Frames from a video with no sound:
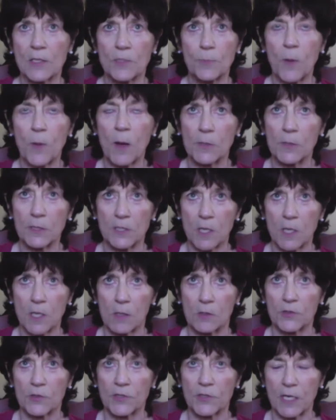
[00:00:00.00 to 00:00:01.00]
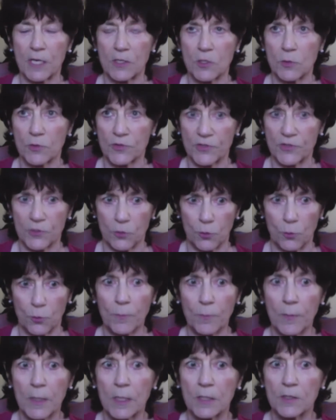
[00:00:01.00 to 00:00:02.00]
public dollars can you
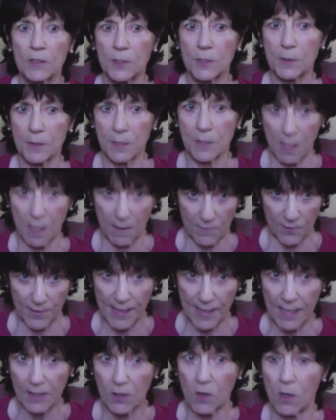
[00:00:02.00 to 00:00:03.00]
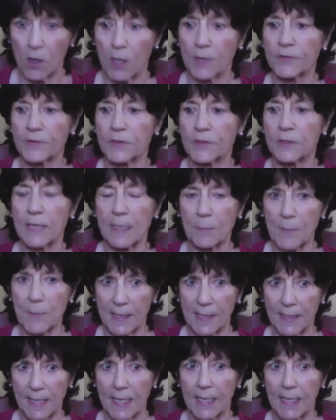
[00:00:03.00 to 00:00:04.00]
assume to cover that cost, like
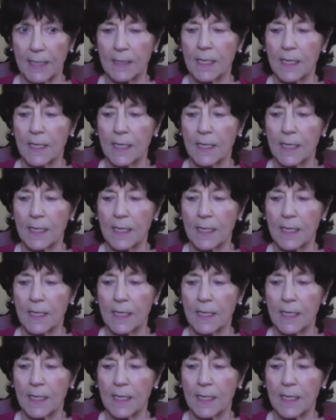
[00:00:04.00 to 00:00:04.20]
Medicaid,